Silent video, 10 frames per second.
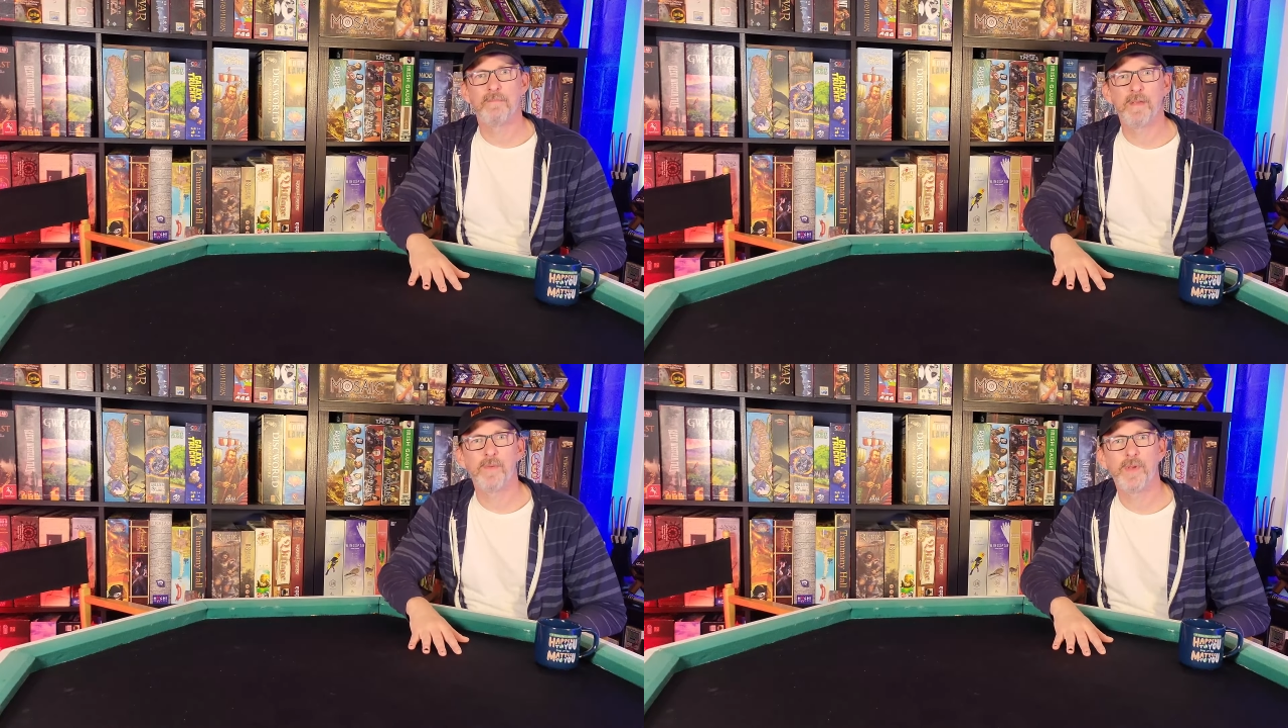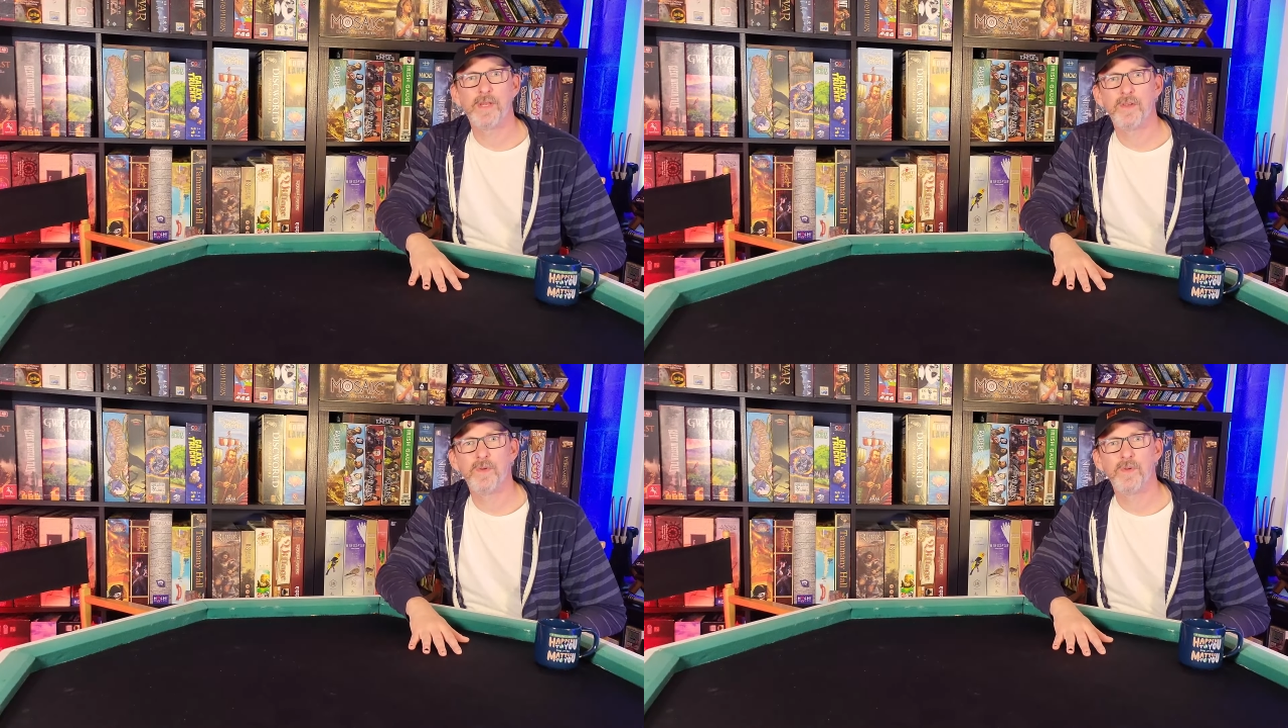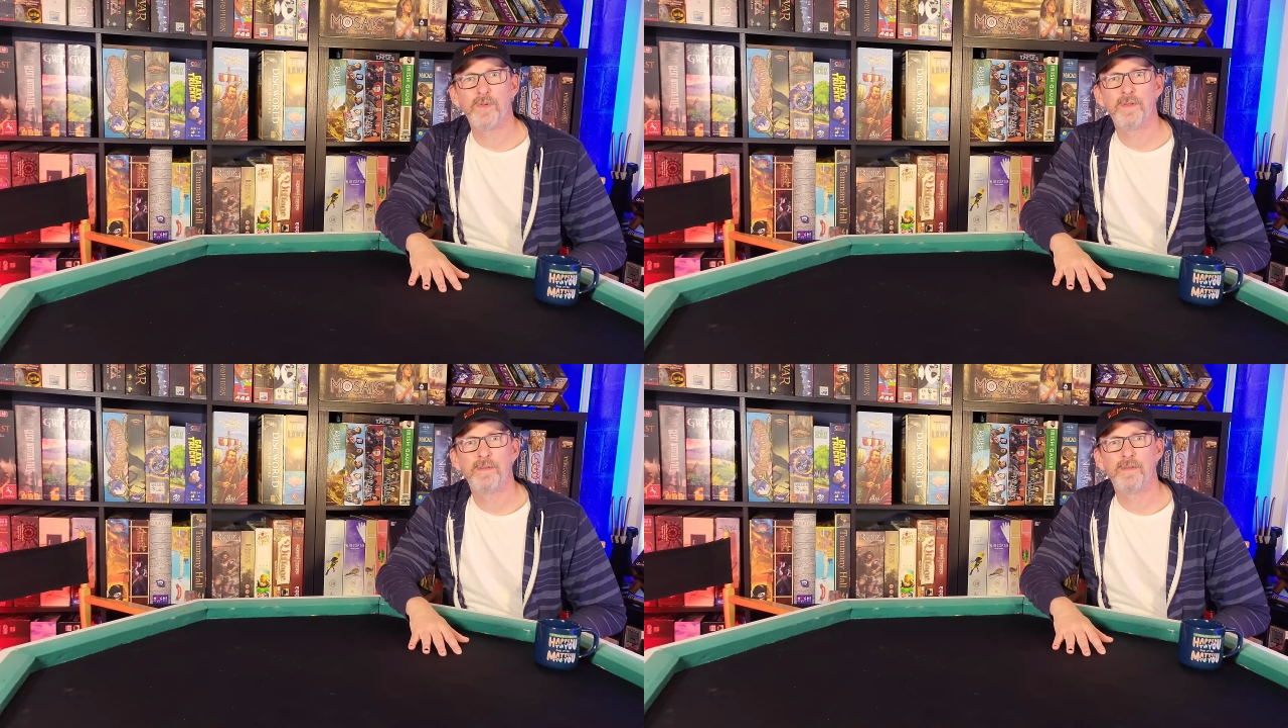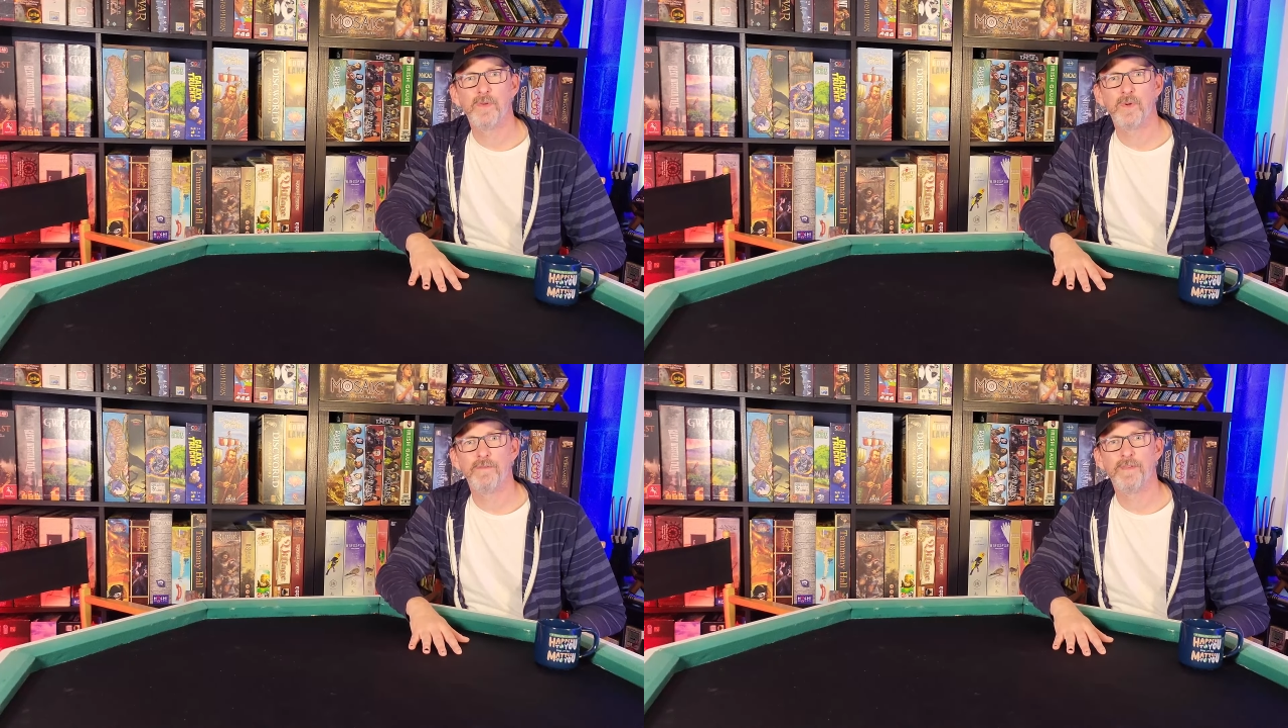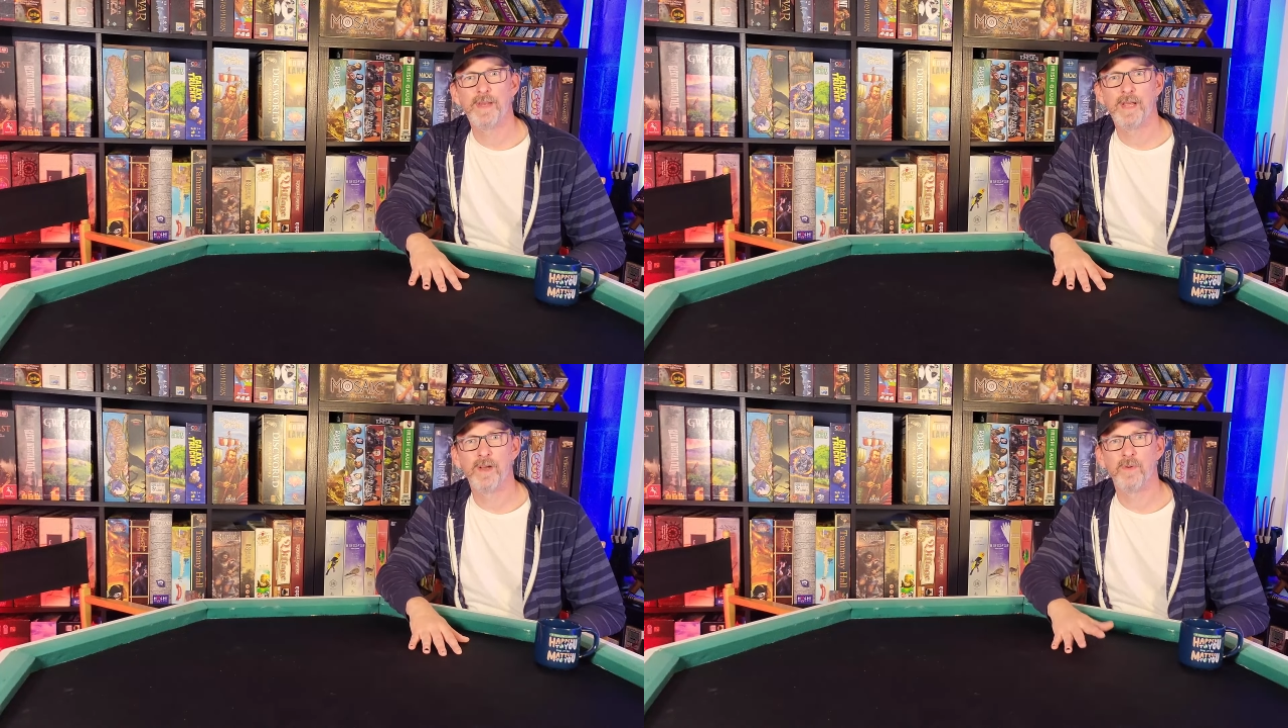Maybe we can do a good
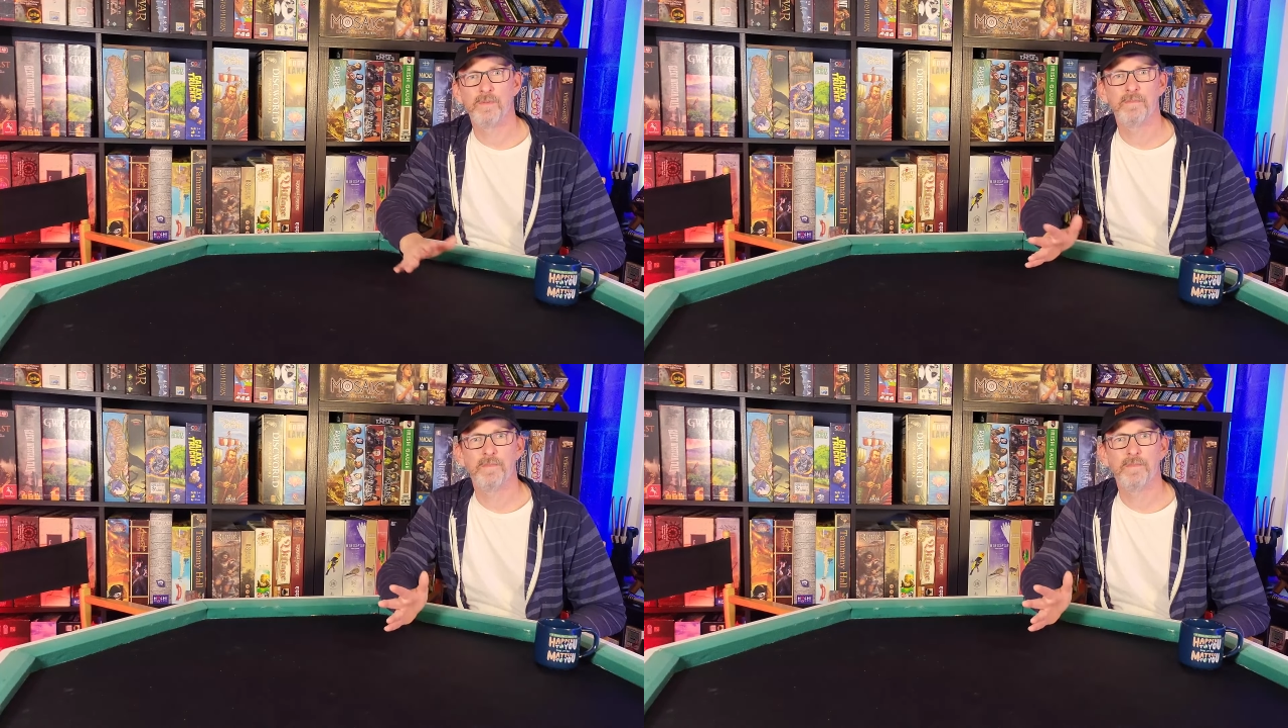video.